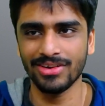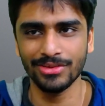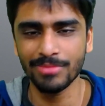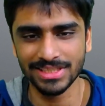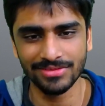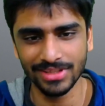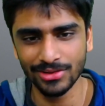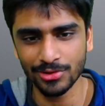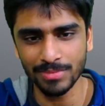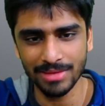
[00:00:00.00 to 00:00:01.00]
You must have seen
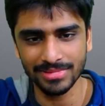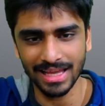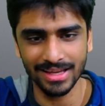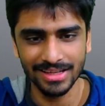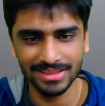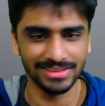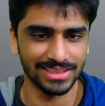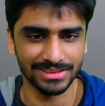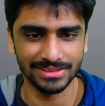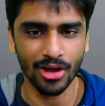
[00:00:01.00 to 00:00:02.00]
those memes, like
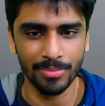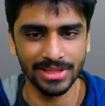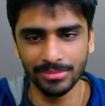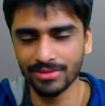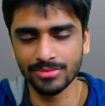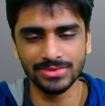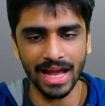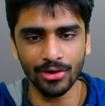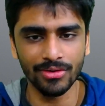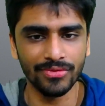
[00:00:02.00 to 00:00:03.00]
just copy something from
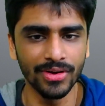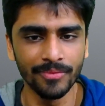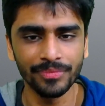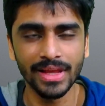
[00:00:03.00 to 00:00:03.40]
Stack Overflow.